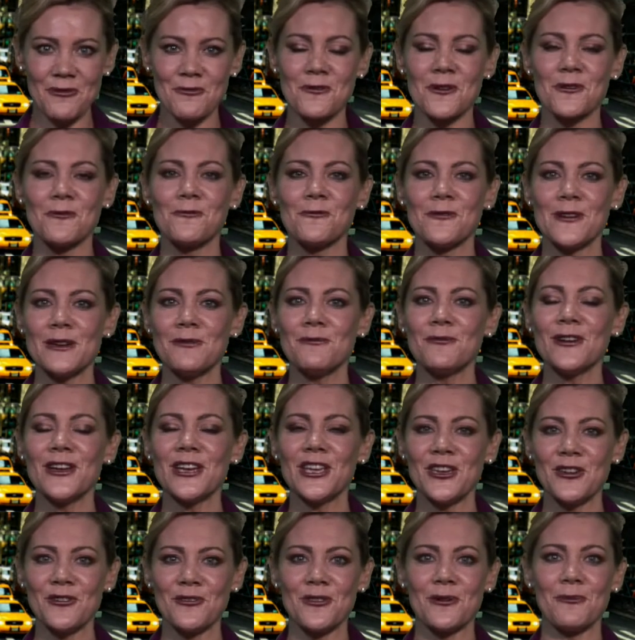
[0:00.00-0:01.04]
where we bring
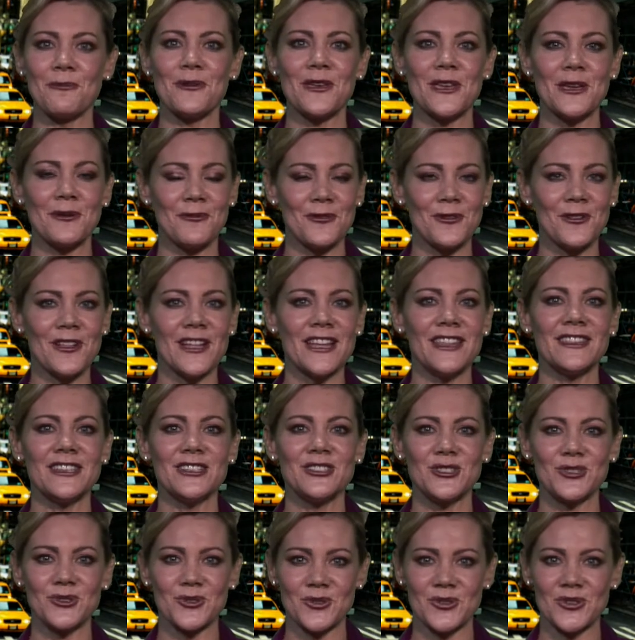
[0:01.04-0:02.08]
you the people and the
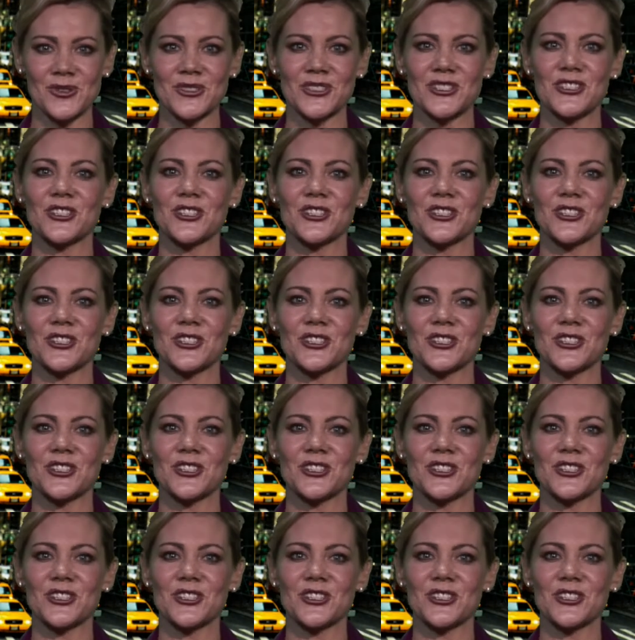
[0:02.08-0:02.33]
tools